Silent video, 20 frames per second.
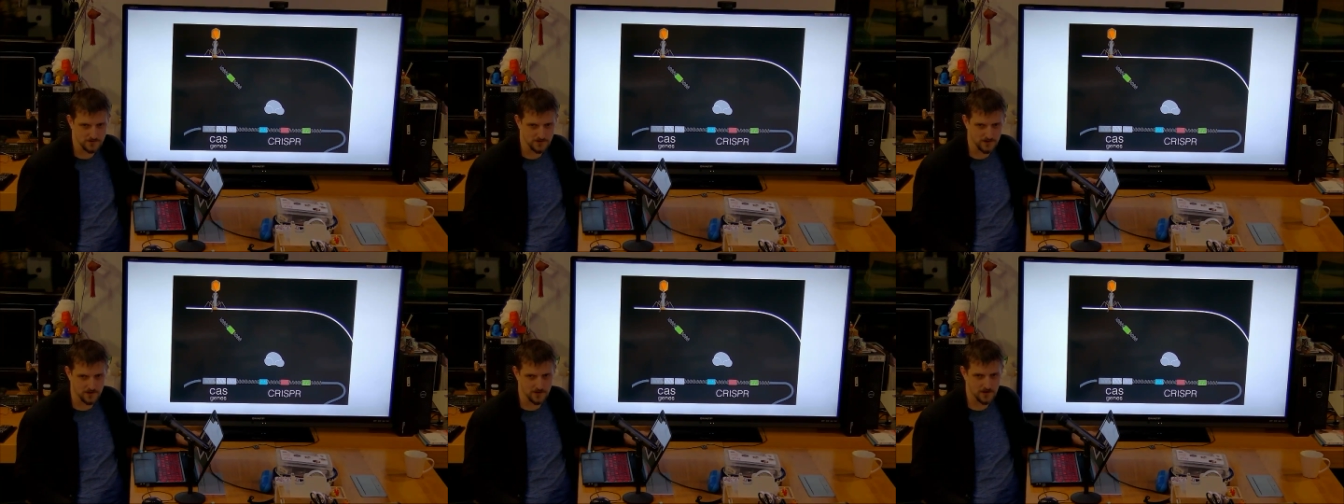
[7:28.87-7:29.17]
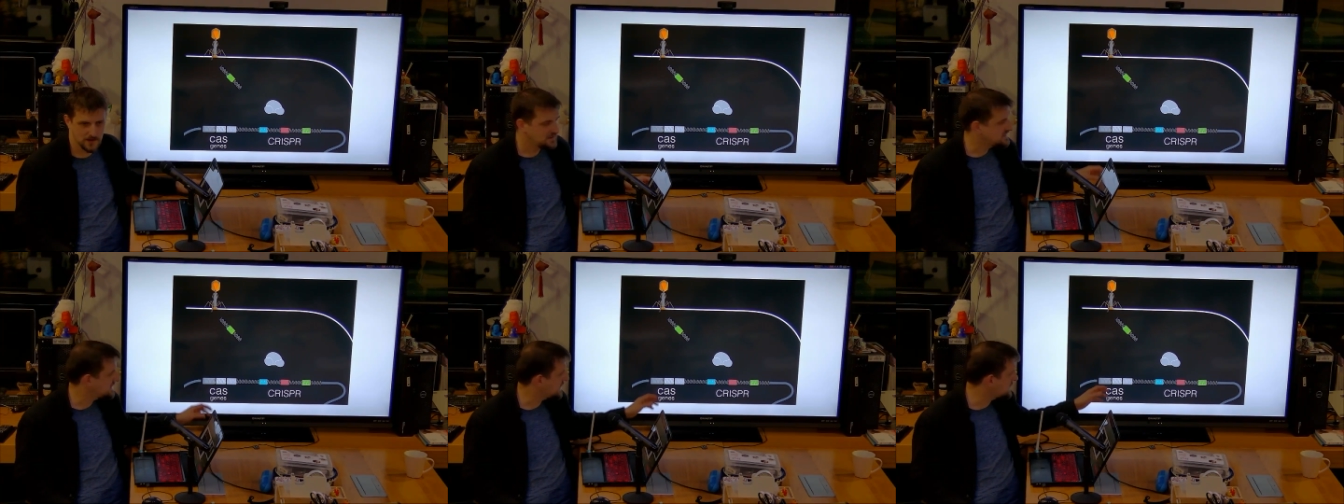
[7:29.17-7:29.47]
yeah,
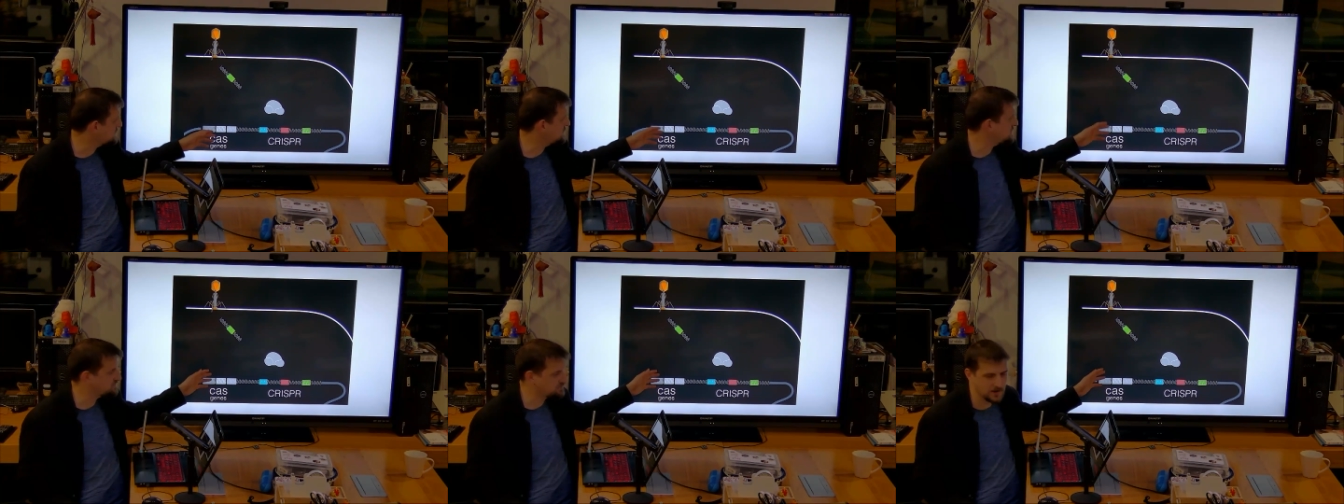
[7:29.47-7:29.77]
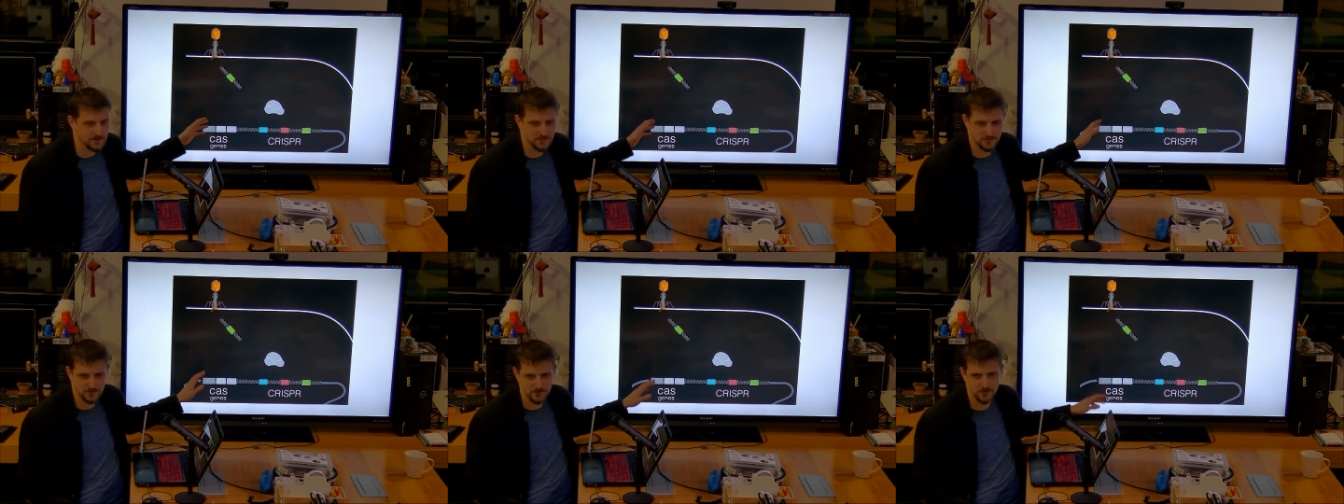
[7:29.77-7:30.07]
these
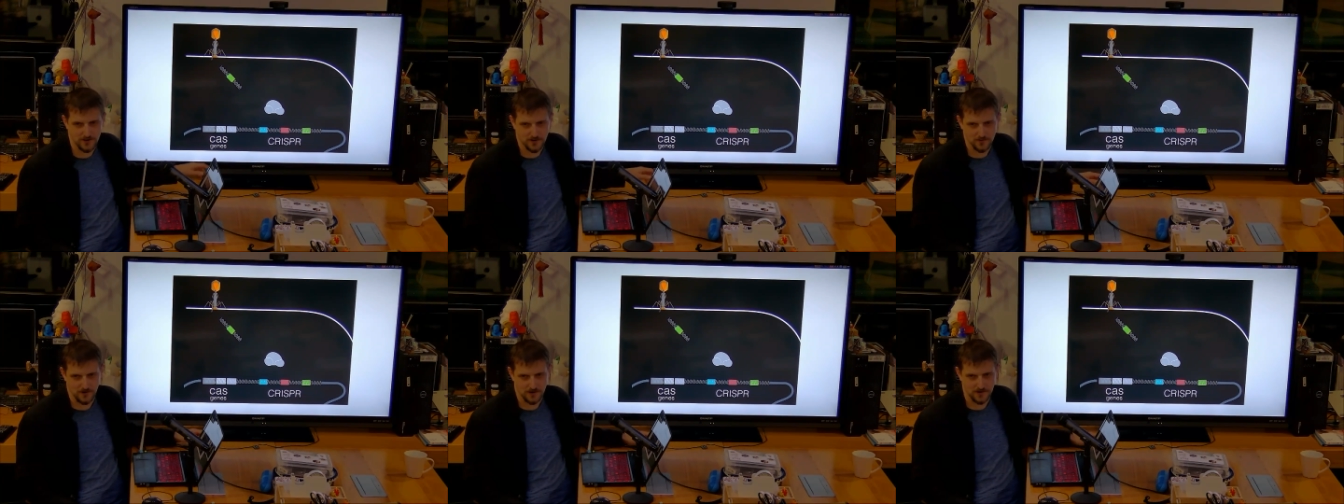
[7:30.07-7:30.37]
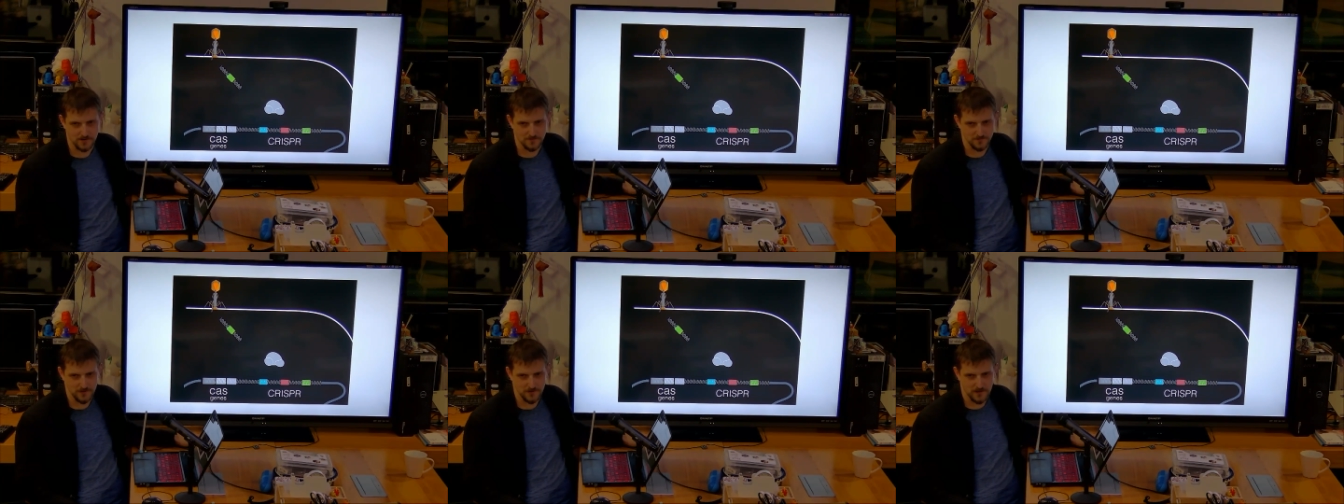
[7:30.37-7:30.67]
bacteria, right?
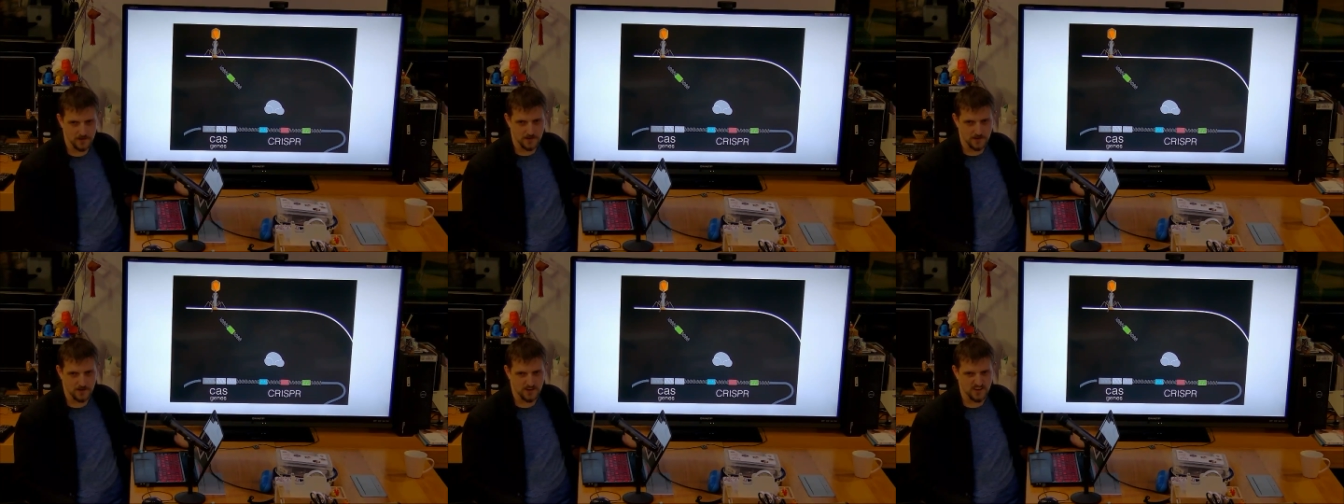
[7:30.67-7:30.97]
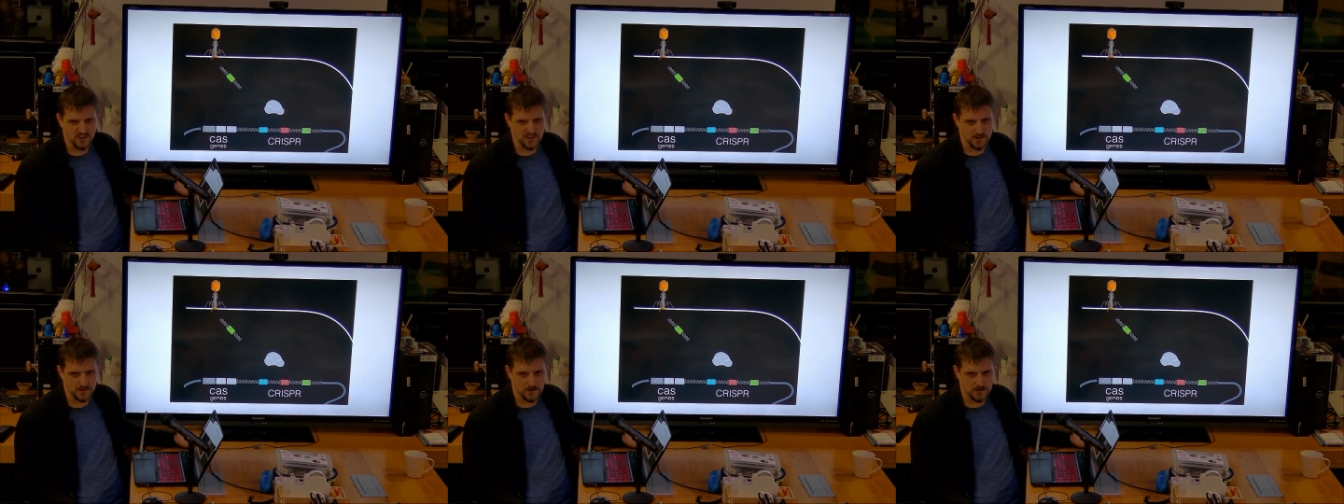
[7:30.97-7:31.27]

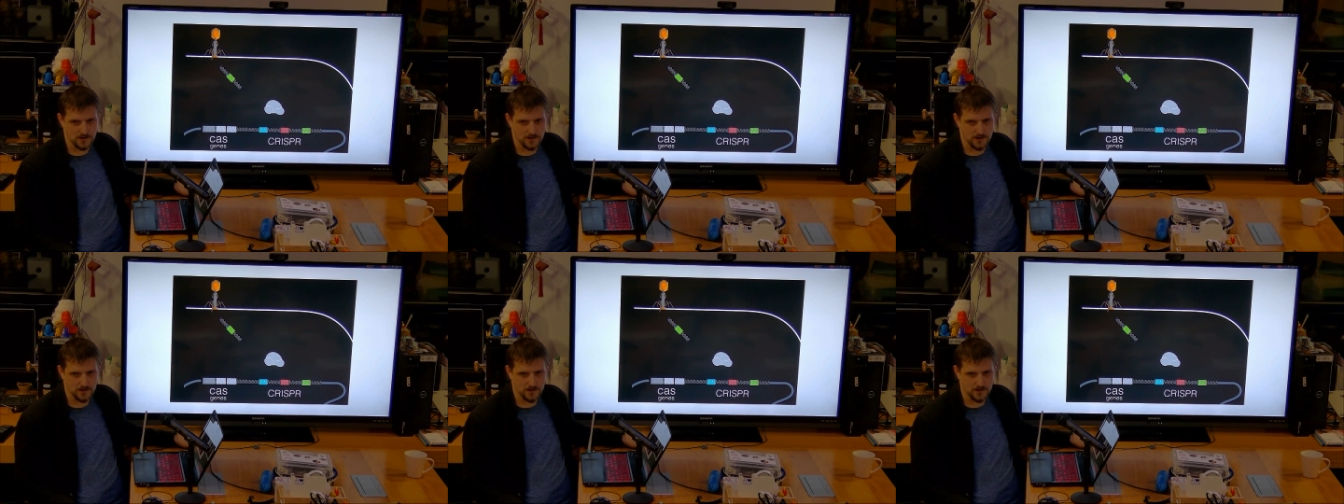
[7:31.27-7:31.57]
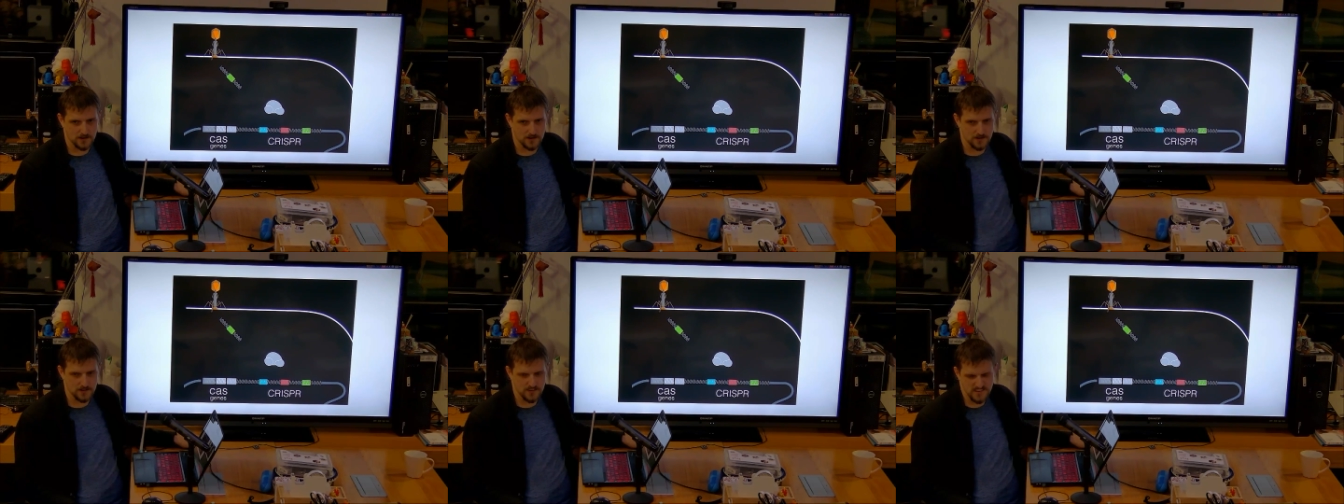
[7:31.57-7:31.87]

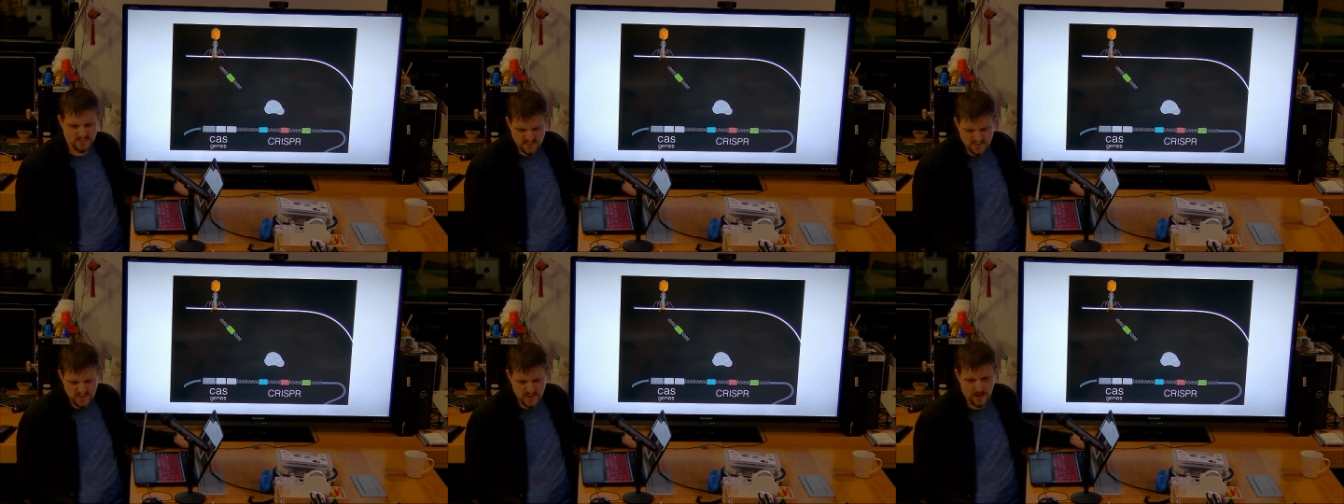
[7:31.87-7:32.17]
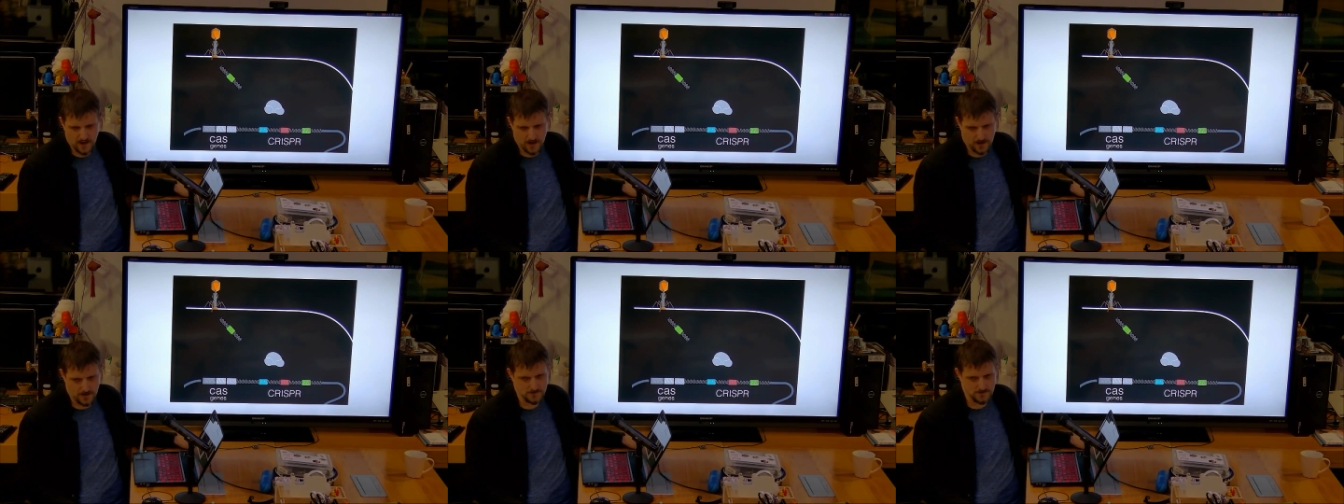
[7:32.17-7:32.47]
Yeah.
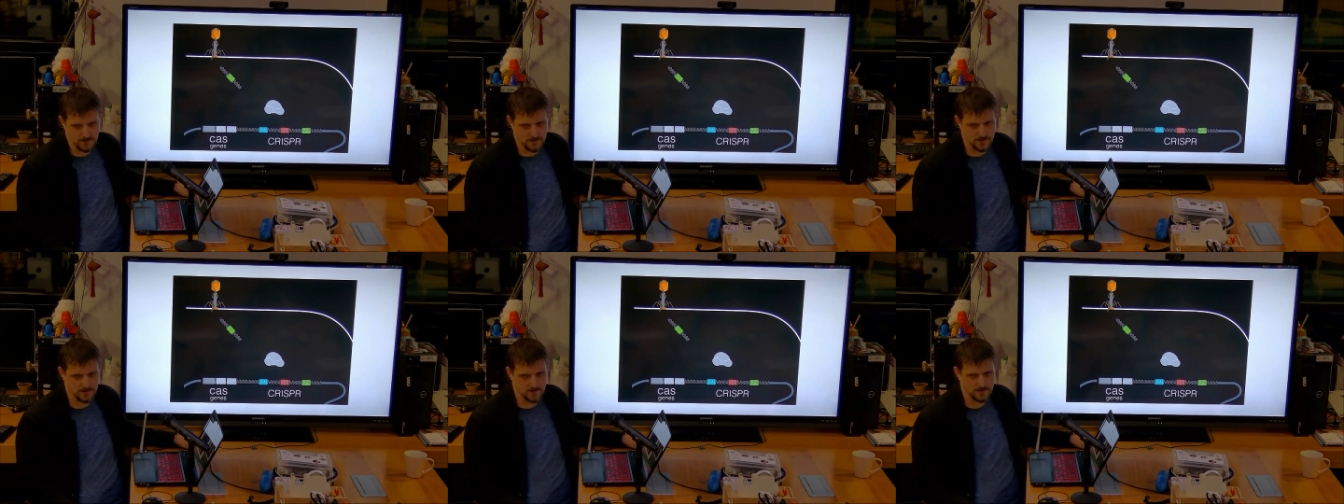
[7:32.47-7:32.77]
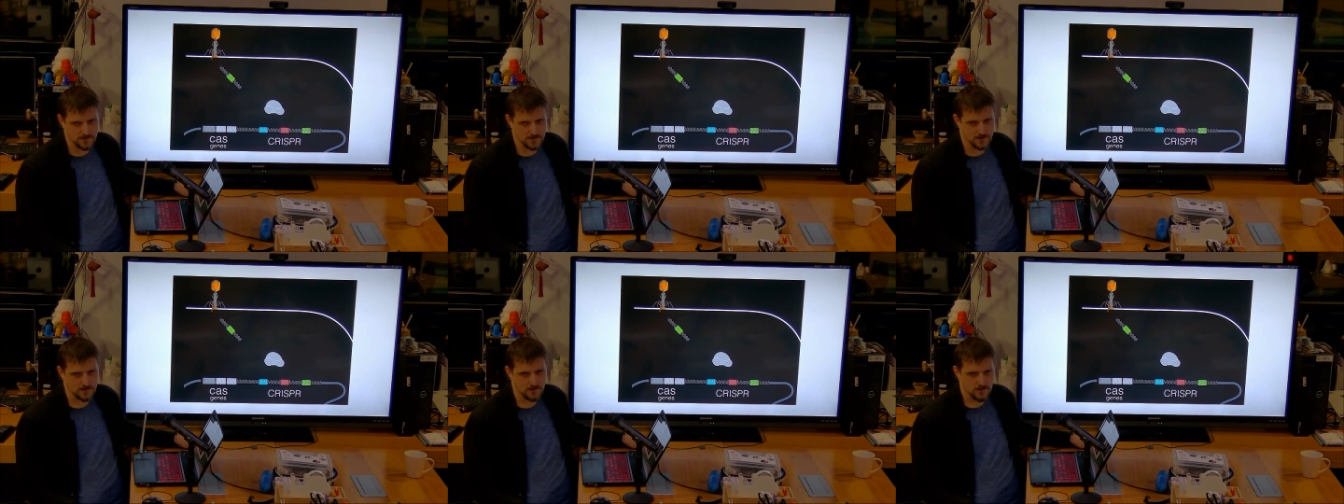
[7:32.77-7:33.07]

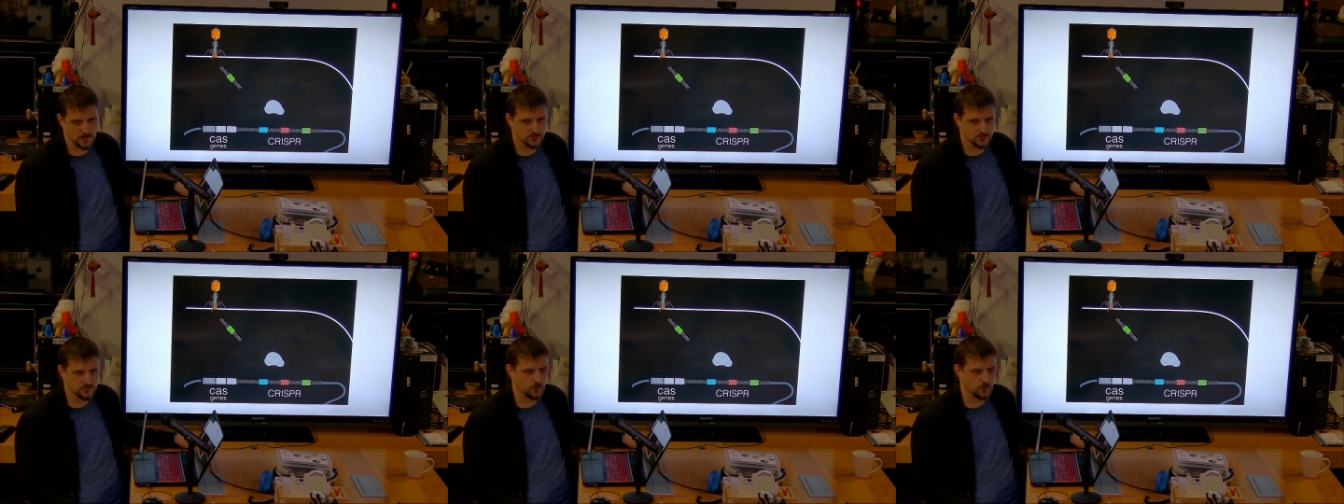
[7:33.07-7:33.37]
So,